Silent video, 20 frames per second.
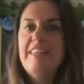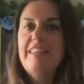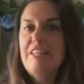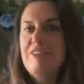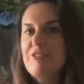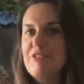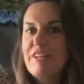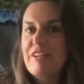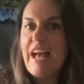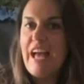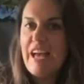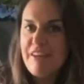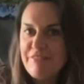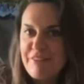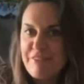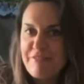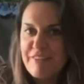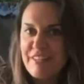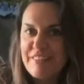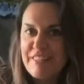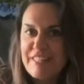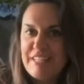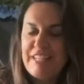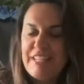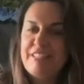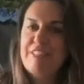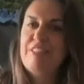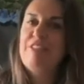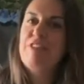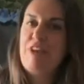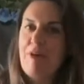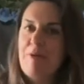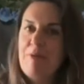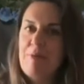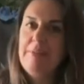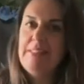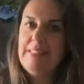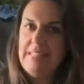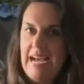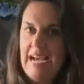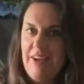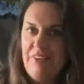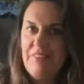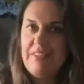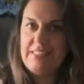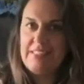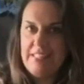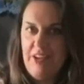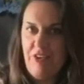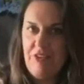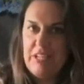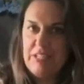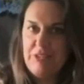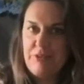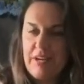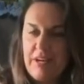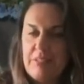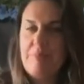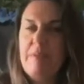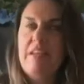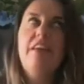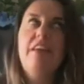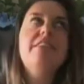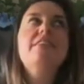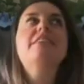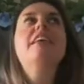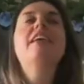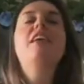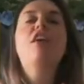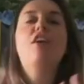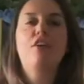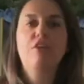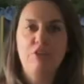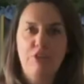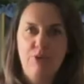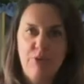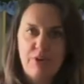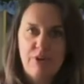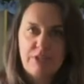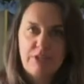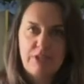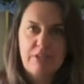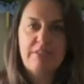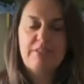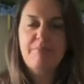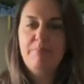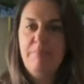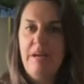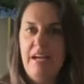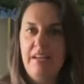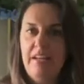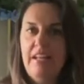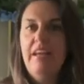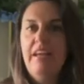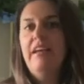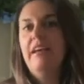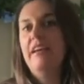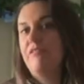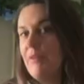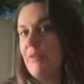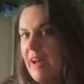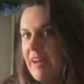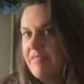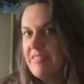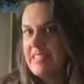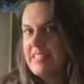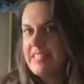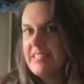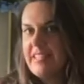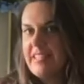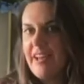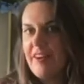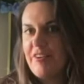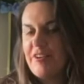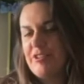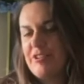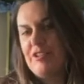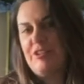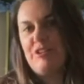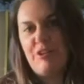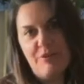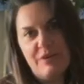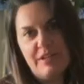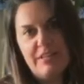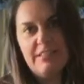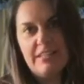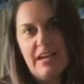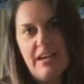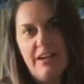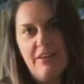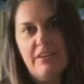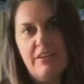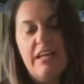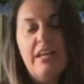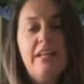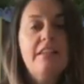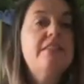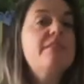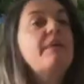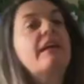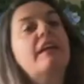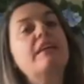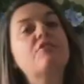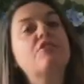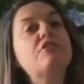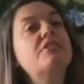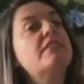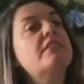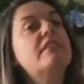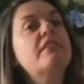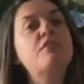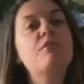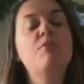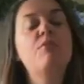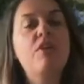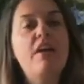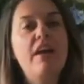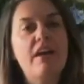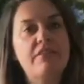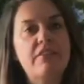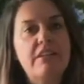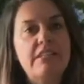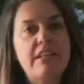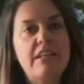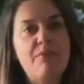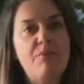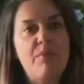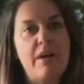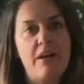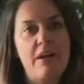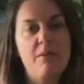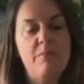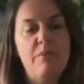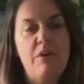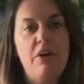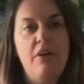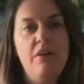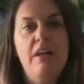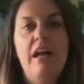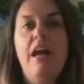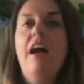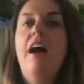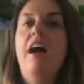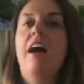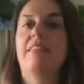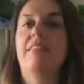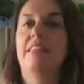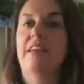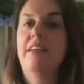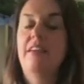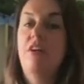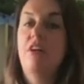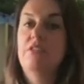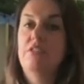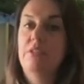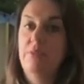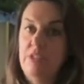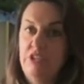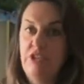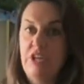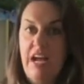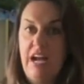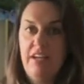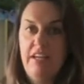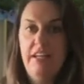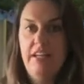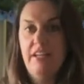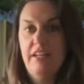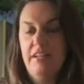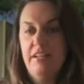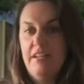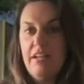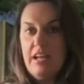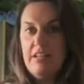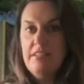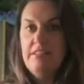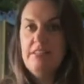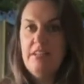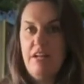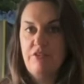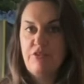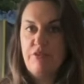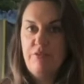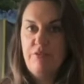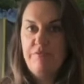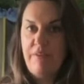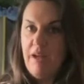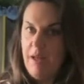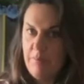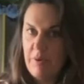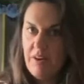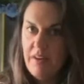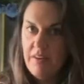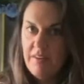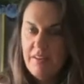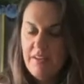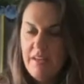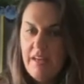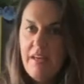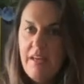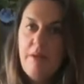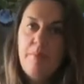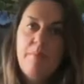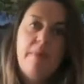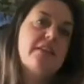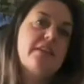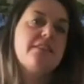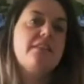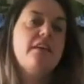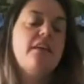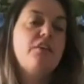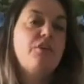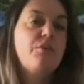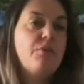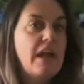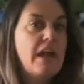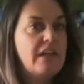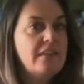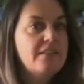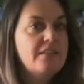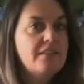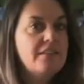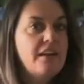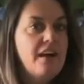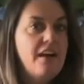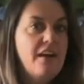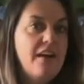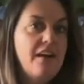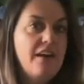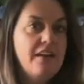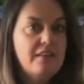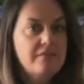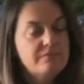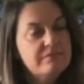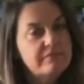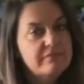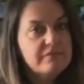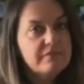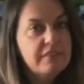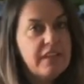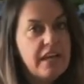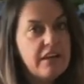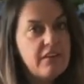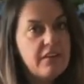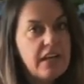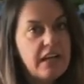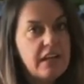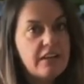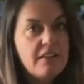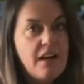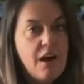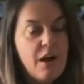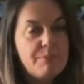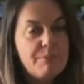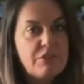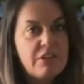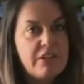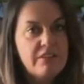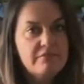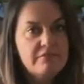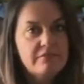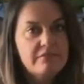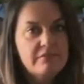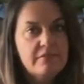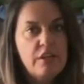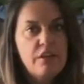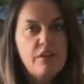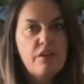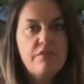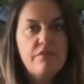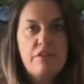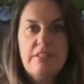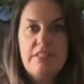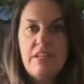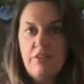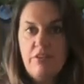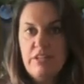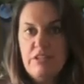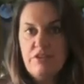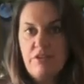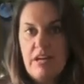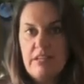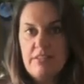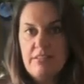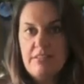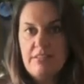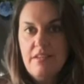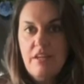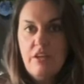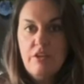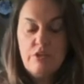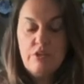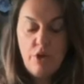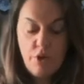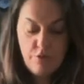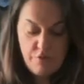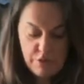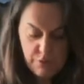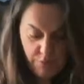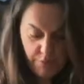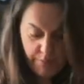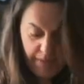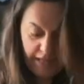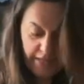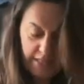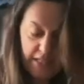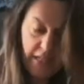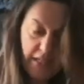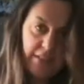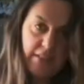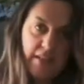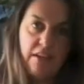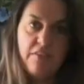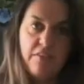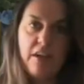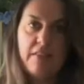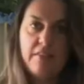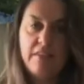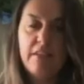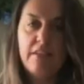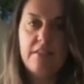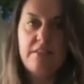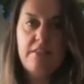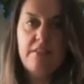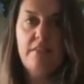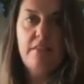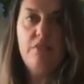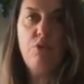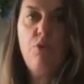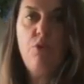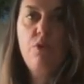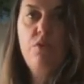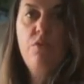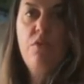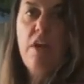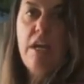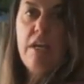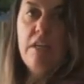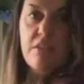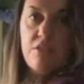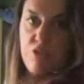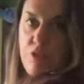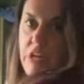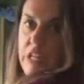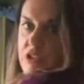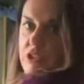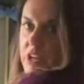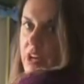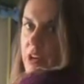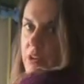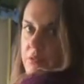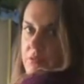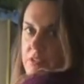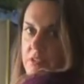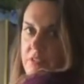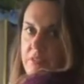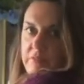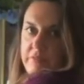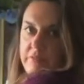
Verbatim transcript: that you should ever feel the need to tone down a Selkie dress because they are gorgeous, but if you have the desire to tone it down, to make it just a little more everyday wearable, I think also a jacket in a nice natural fiber makes a great uh, layering option for a Selkie dress. So over the Romantics, I've got this corduroy trench coat.